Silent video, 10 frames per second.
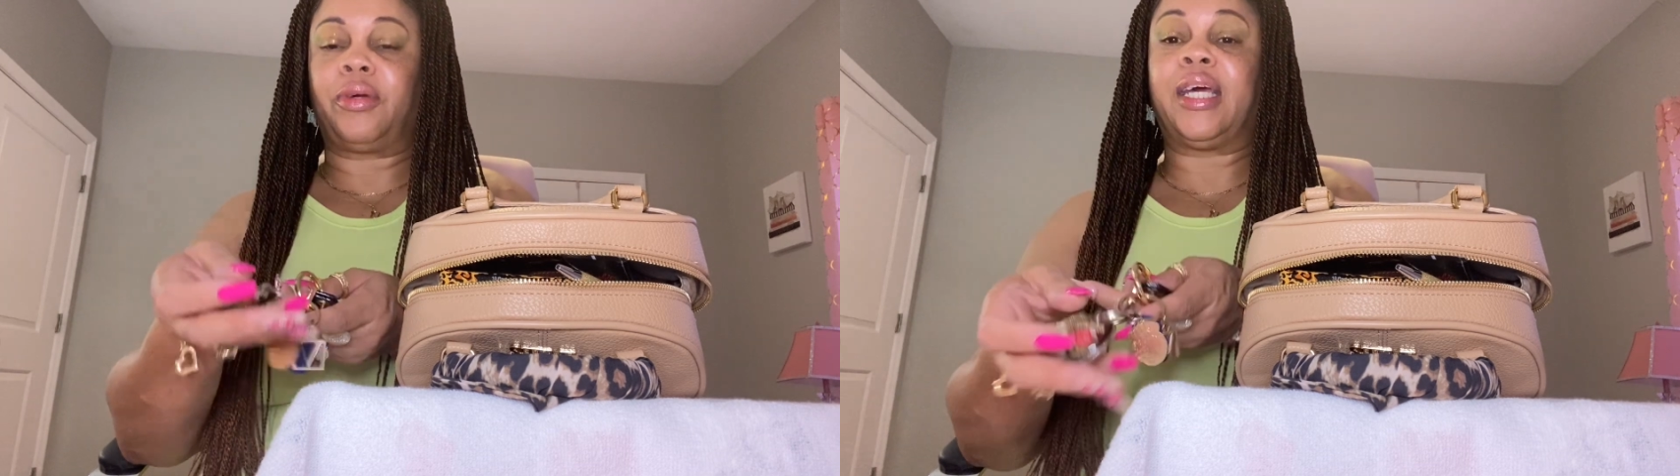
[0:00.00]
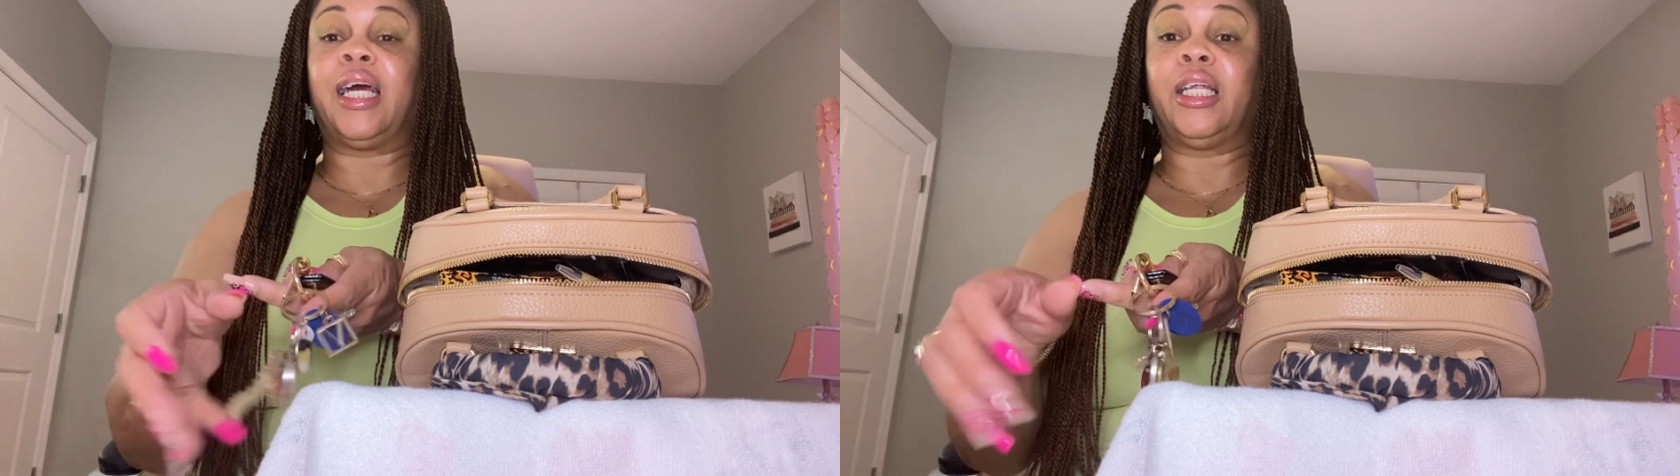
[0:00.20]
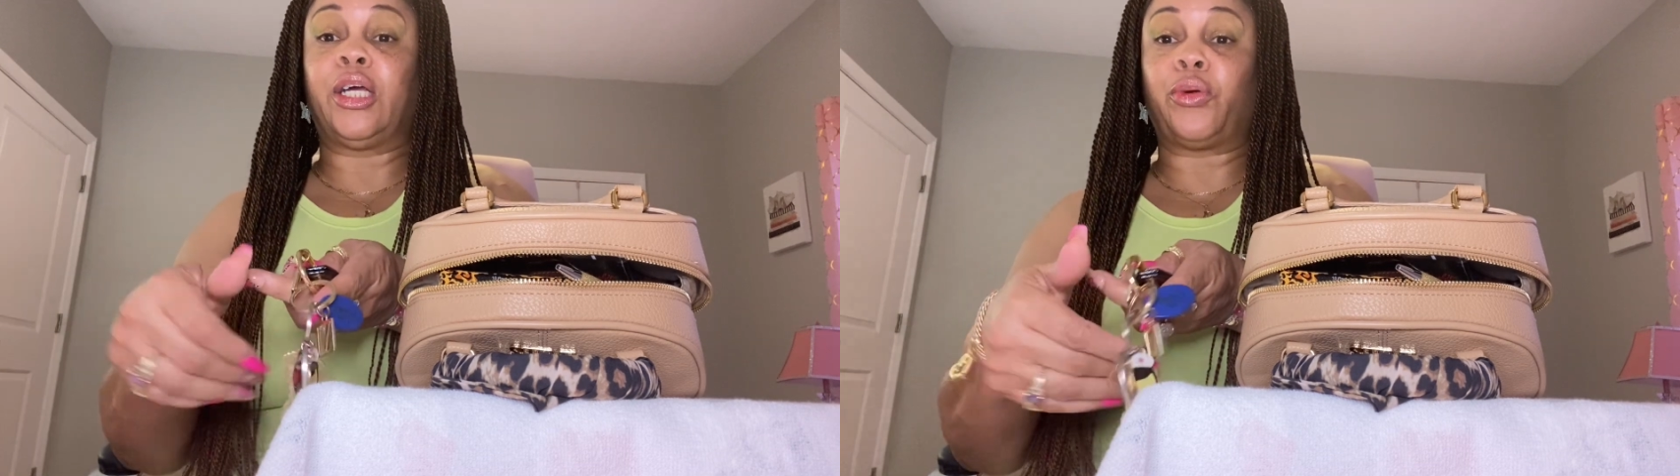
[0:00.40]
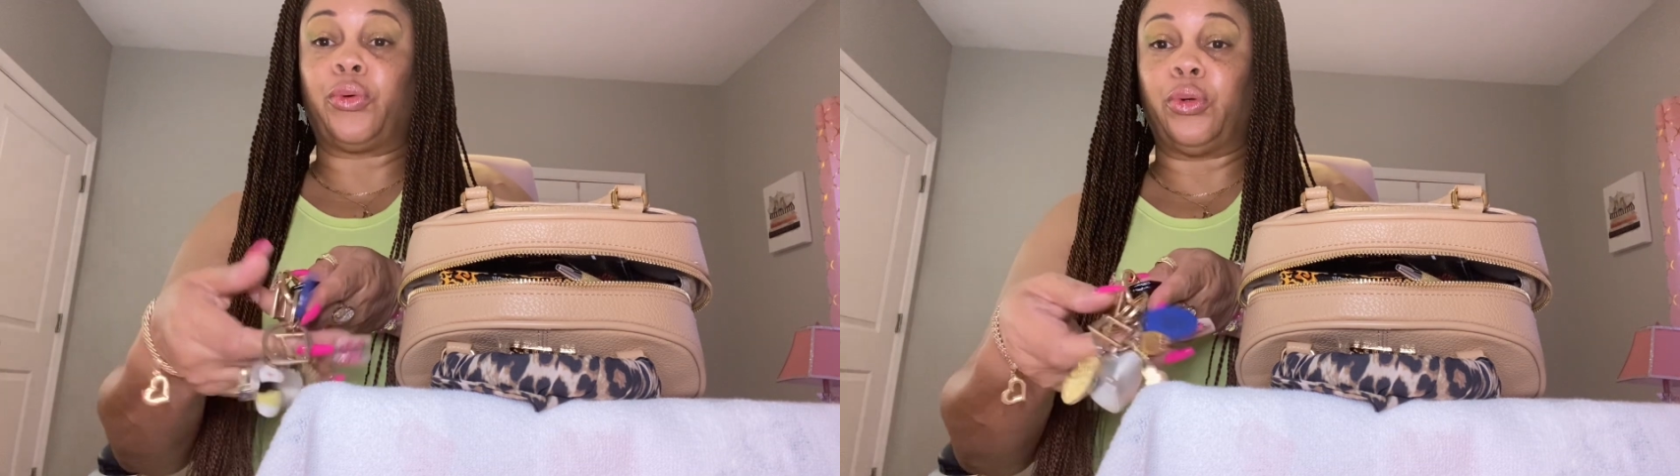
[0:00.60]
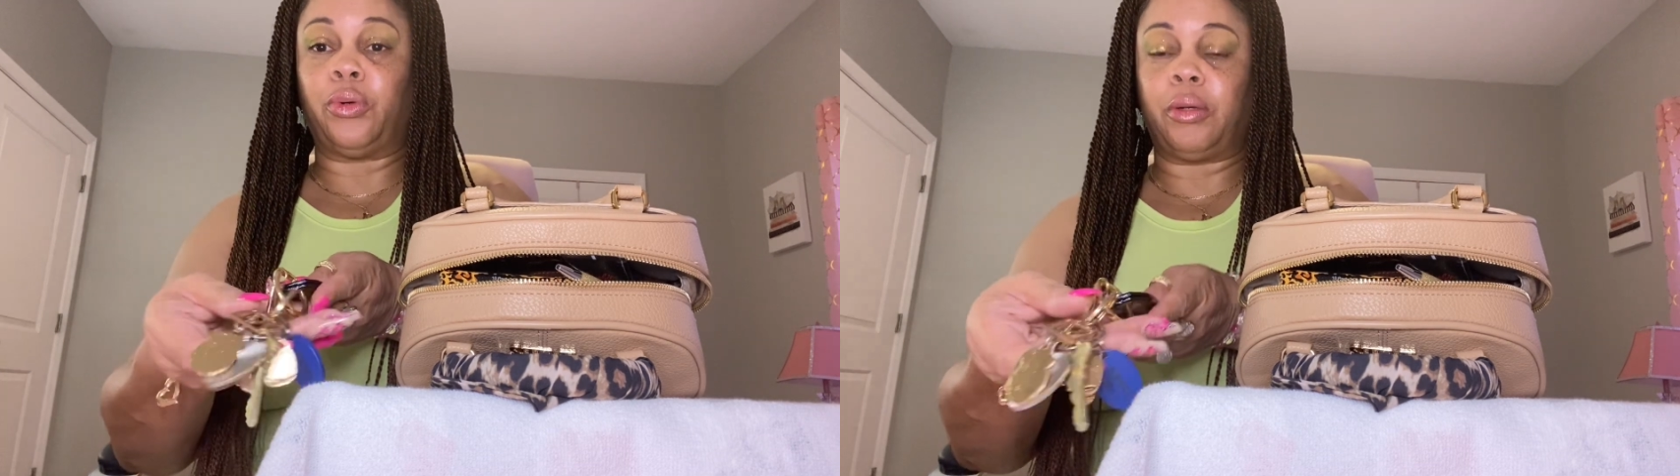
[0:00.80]
Kelly
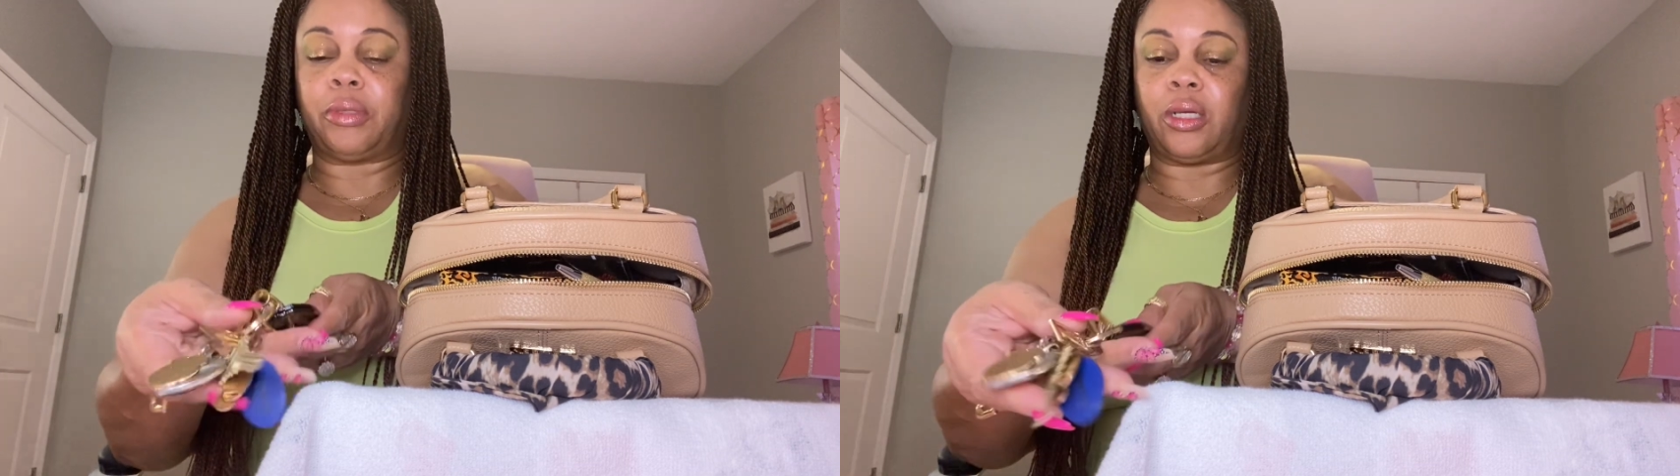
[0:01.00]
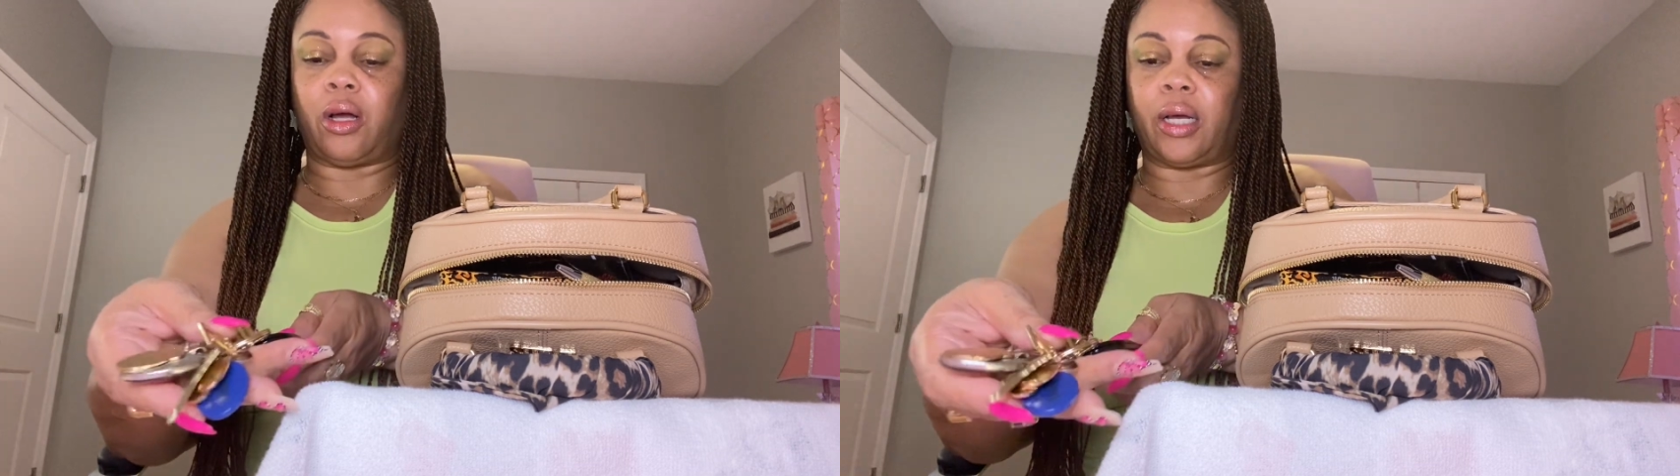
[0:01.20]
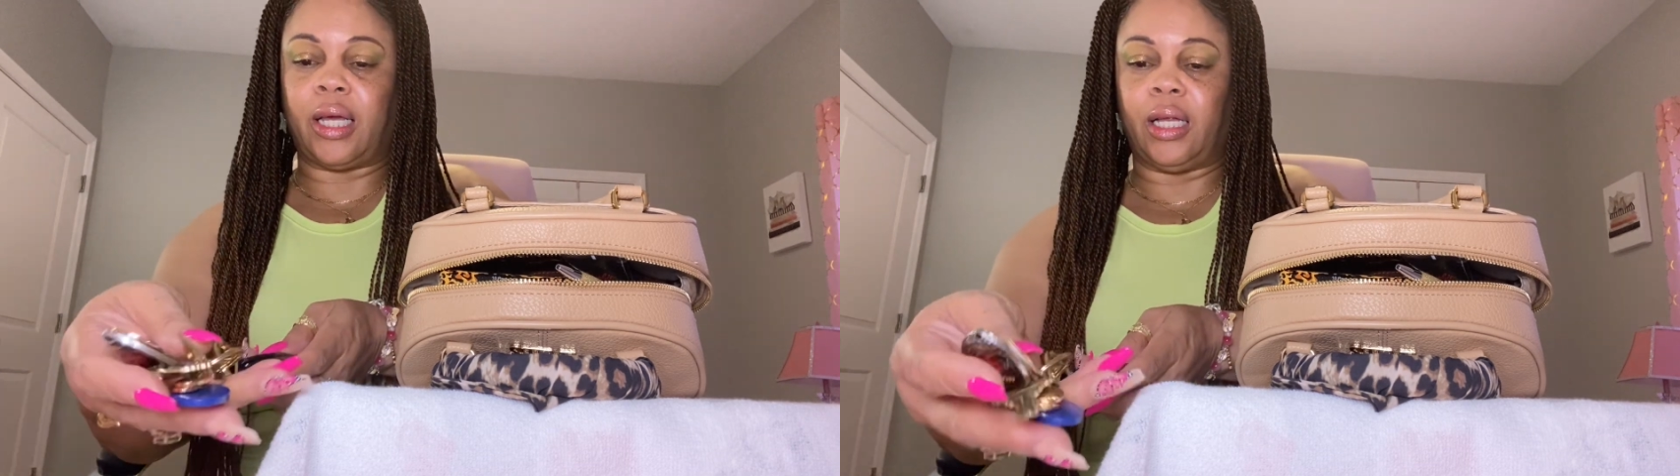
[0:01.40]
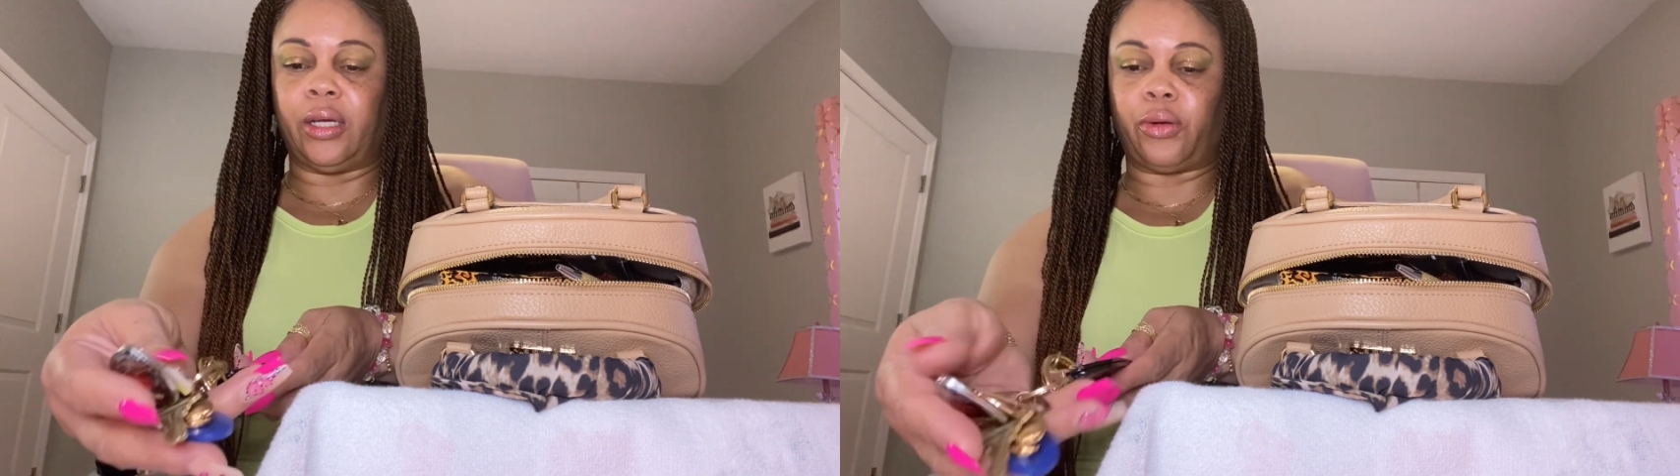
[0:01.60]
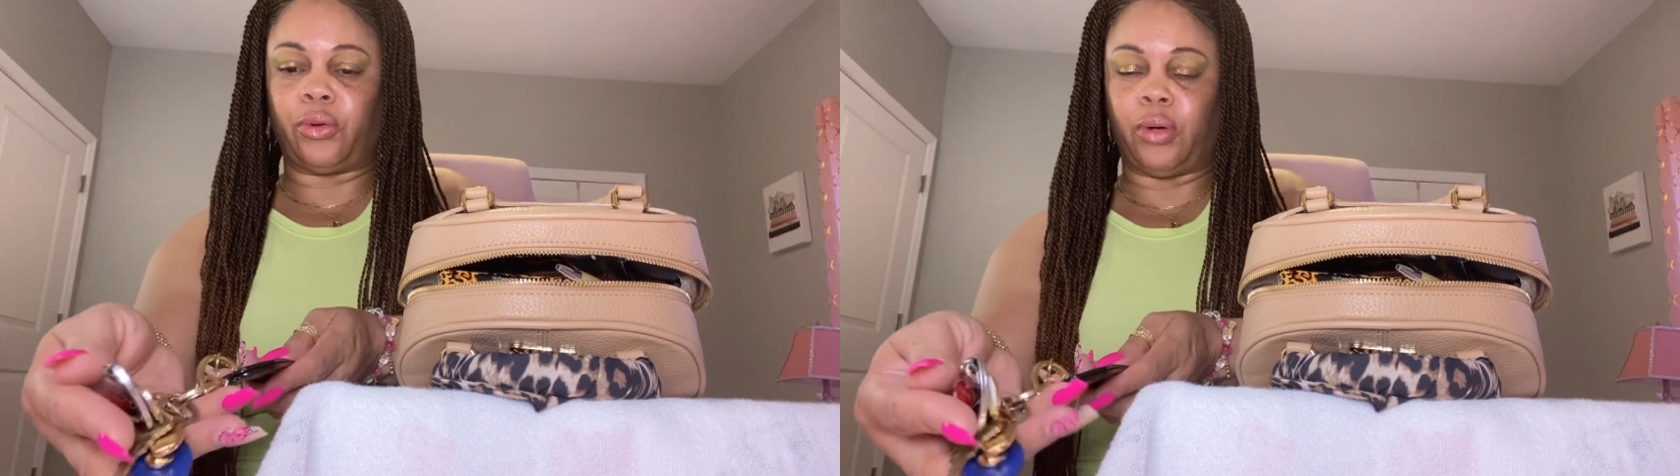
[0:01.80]
Crew. I'm sorry, Kelly
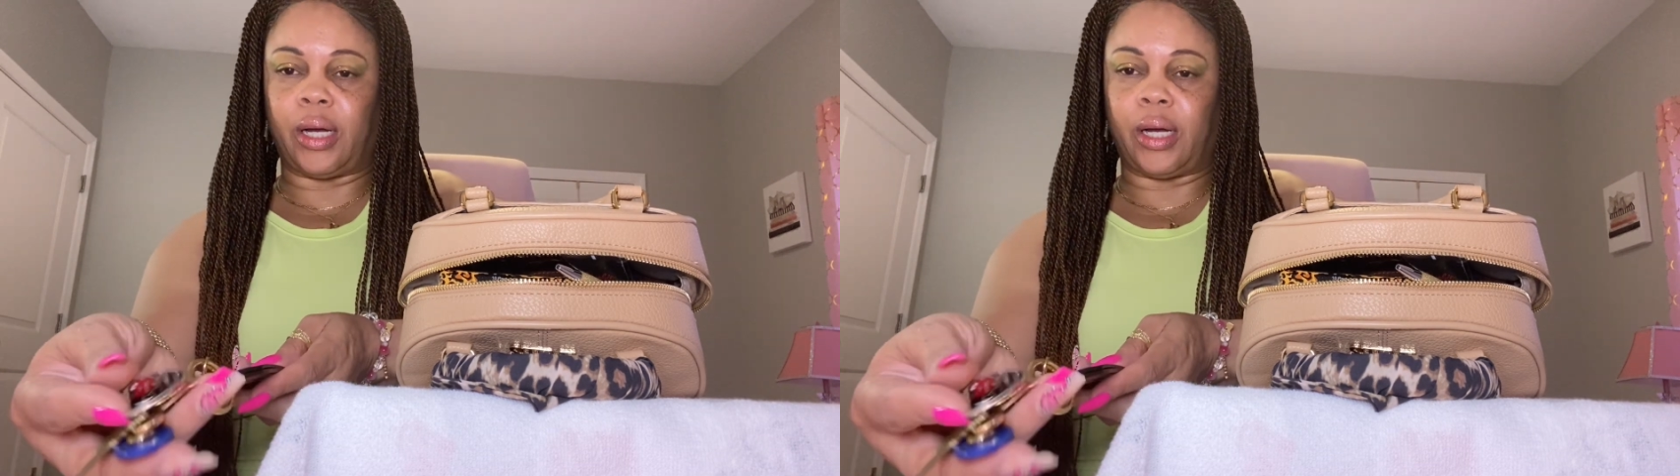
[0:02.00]
Crew.